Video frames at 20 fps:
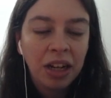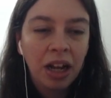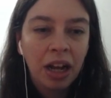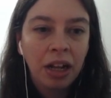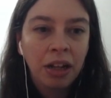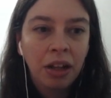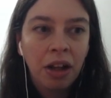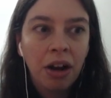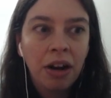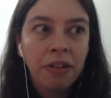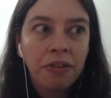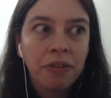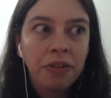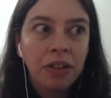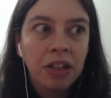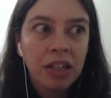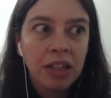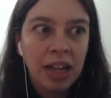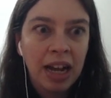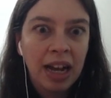a lot of
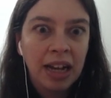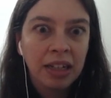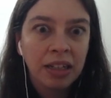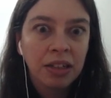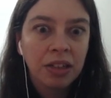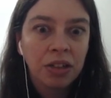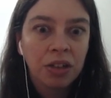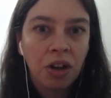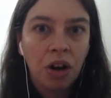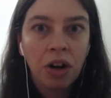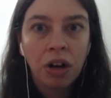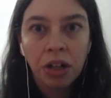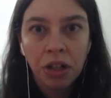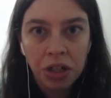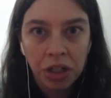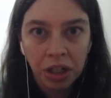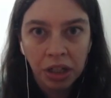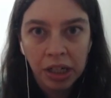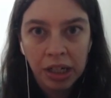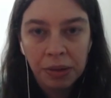the tasks are
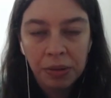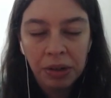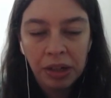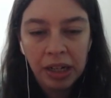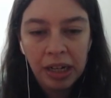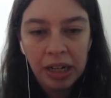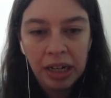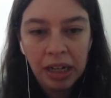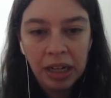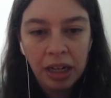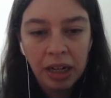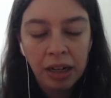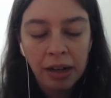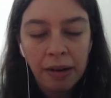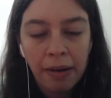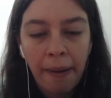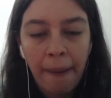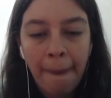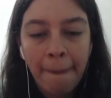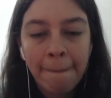agility related.
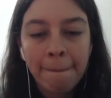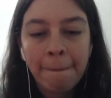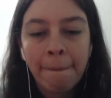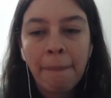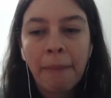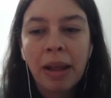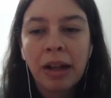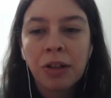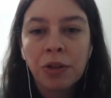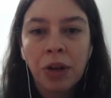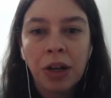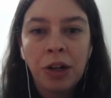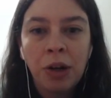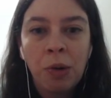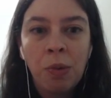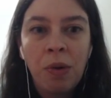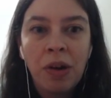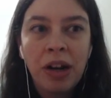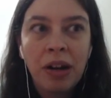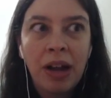So I don't want to